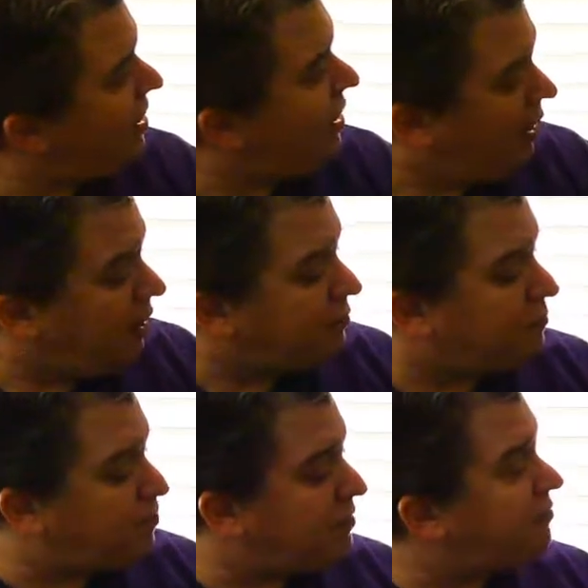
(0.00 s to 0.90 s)

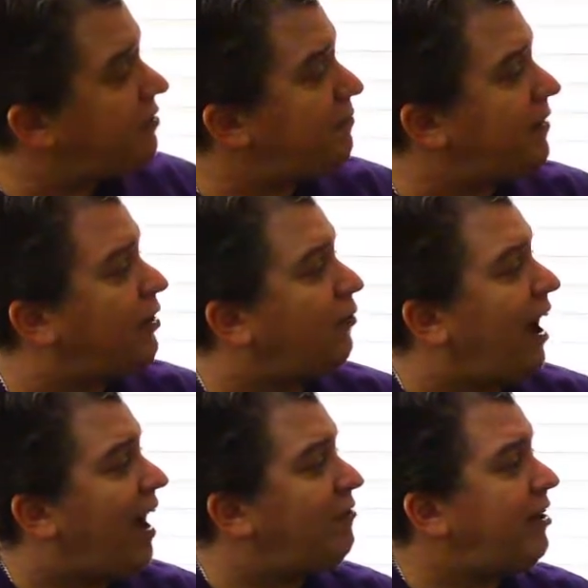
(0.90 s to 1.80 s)
Specific
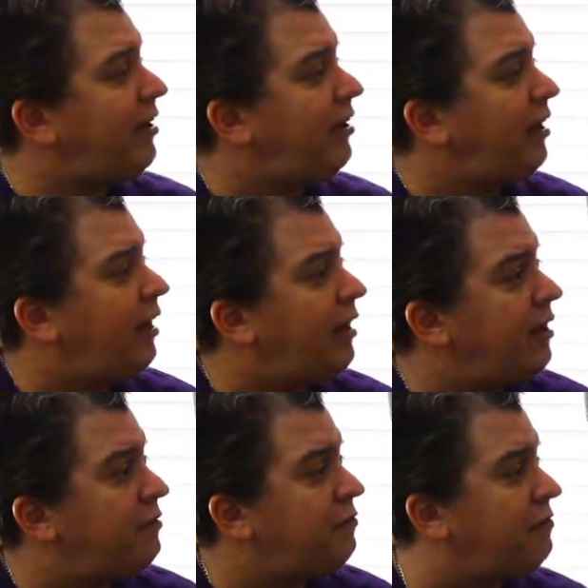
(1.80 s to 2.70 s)
gravity
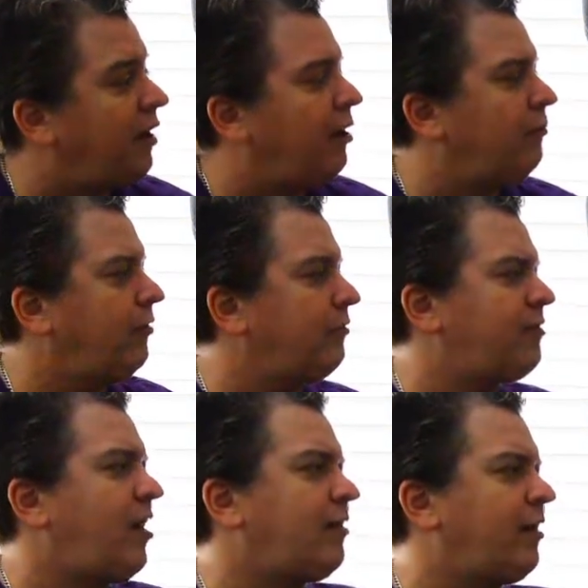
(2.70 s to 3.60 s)
is, well,
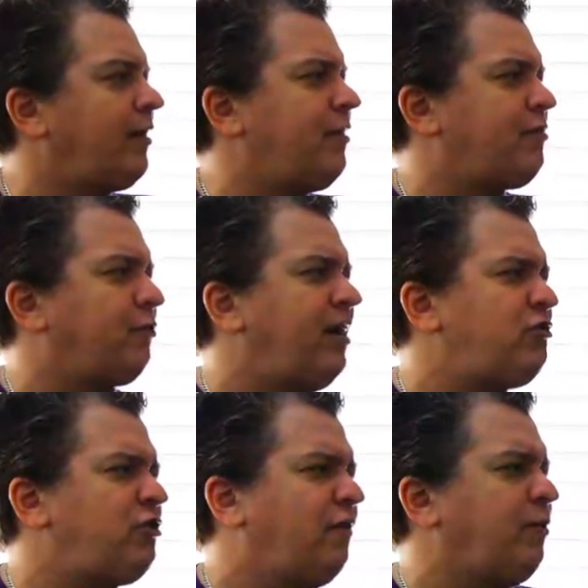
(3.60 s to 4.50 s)
technically it's the
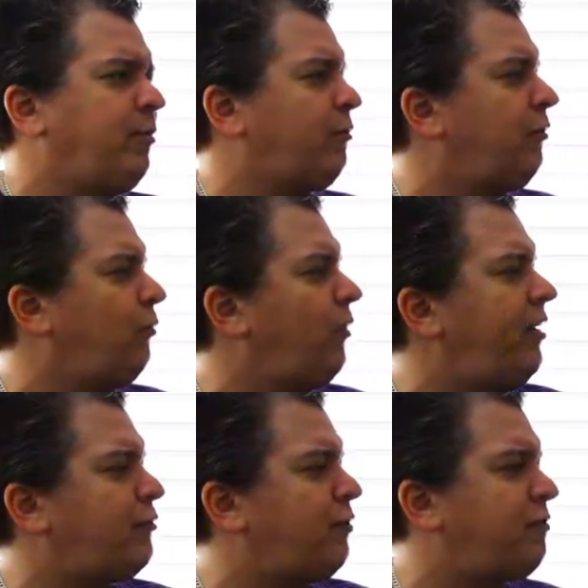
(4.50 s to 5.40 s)
ratio of the mineral
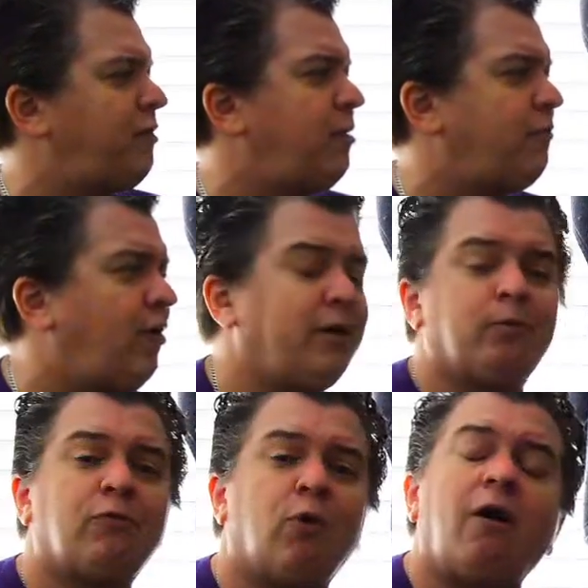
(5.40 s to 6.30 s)
weight to the same volume
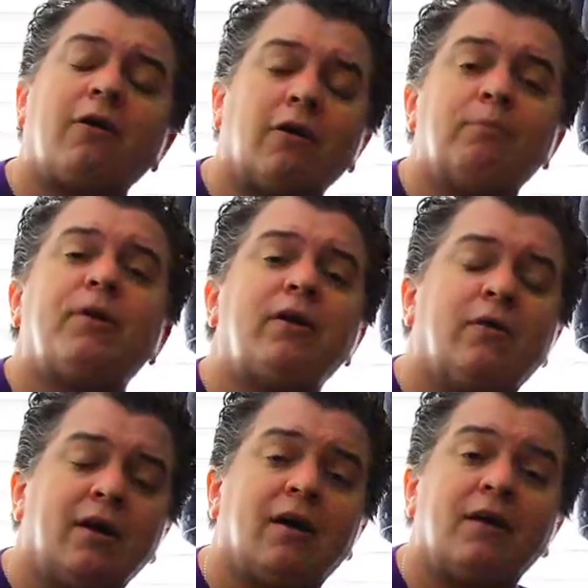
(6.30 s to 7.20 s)
of water, but you
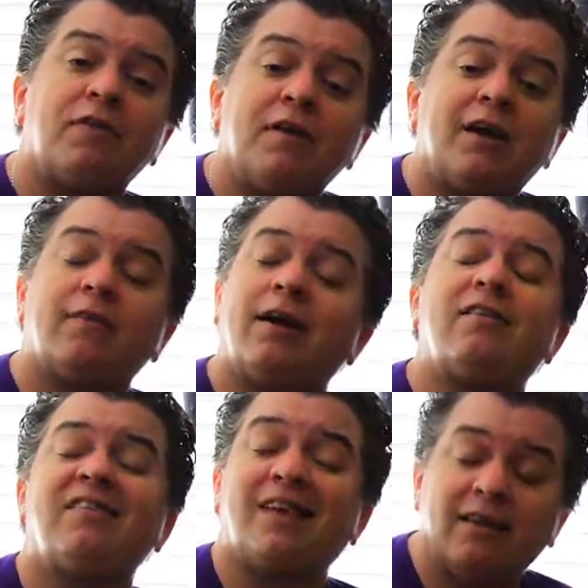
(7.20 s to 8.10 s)
can kind of think of it as
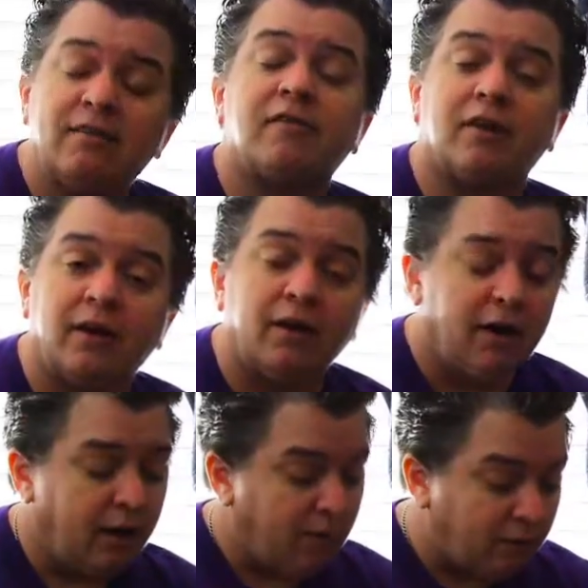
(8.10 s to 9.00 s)
density,
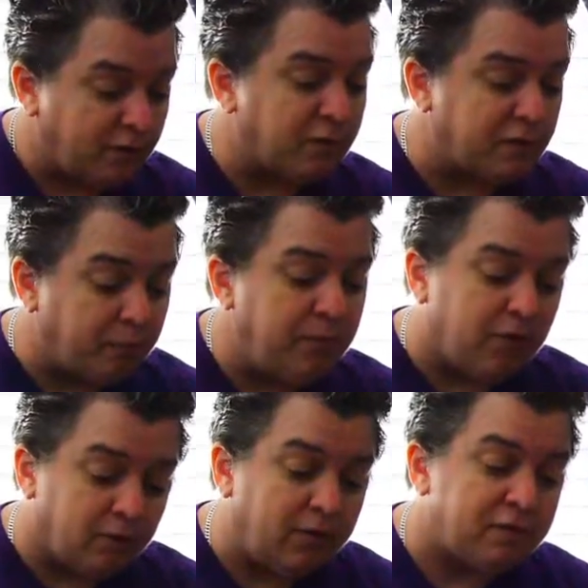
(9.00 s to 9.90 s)
where some
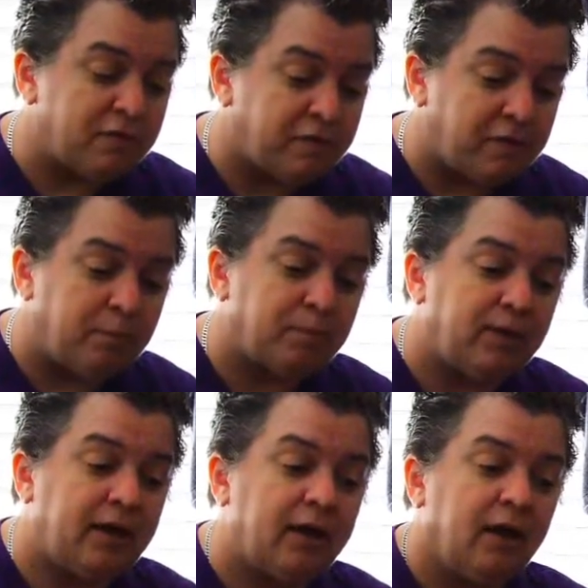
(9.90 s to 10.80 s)
minerals
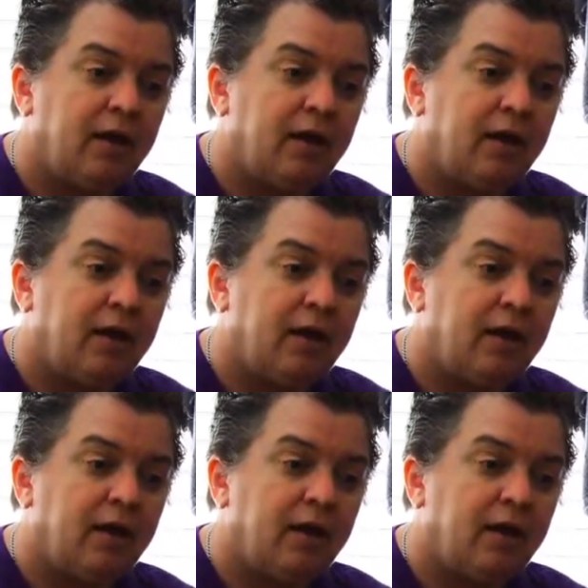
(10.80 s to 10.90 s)
simply